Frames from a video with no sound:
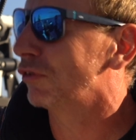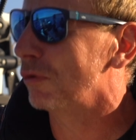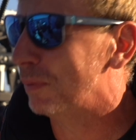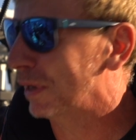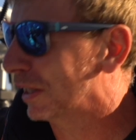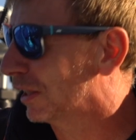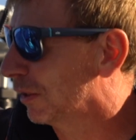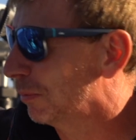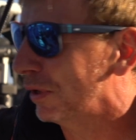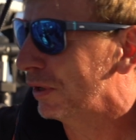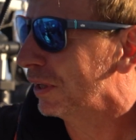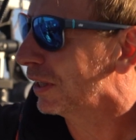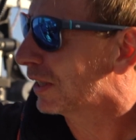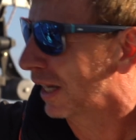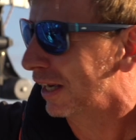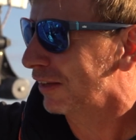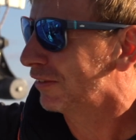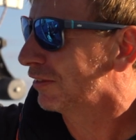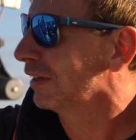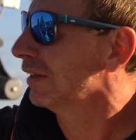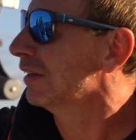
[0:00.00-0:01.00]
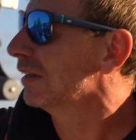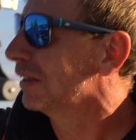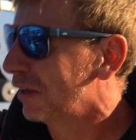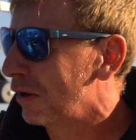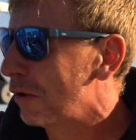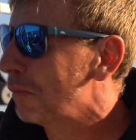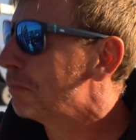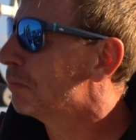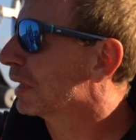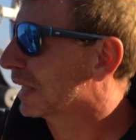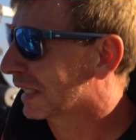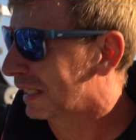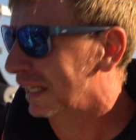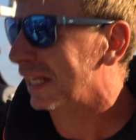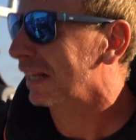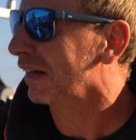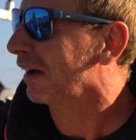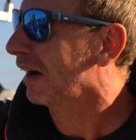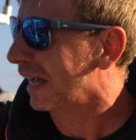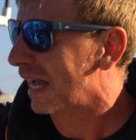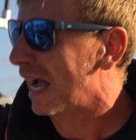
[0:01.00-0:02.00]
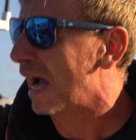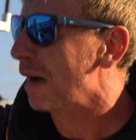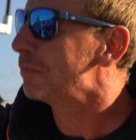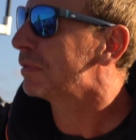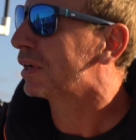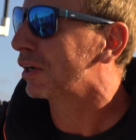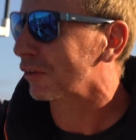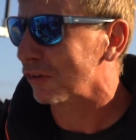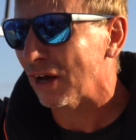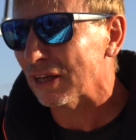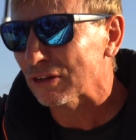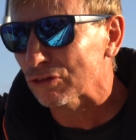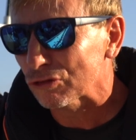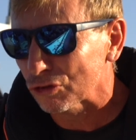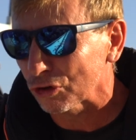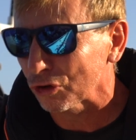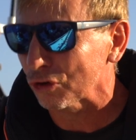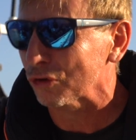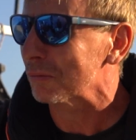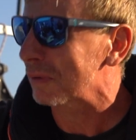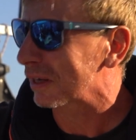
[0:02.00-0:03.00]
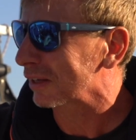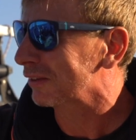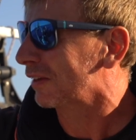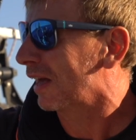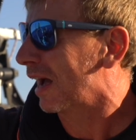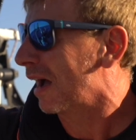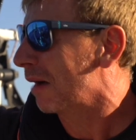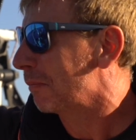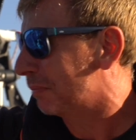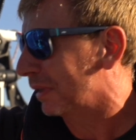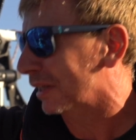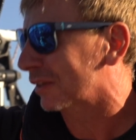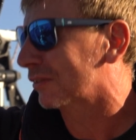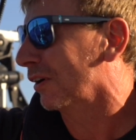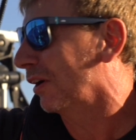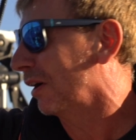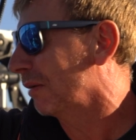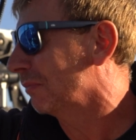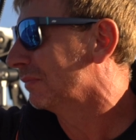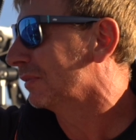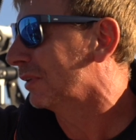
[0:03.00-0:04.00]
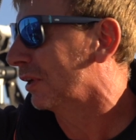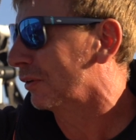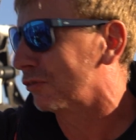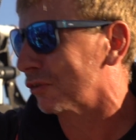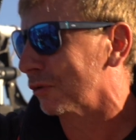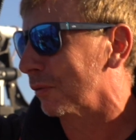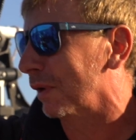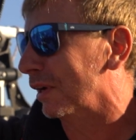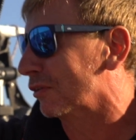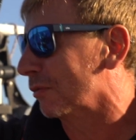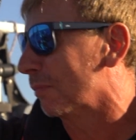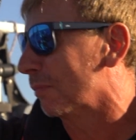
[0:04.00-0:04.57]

a big communicator, but clearly I am, because I do miss that big time. No two ways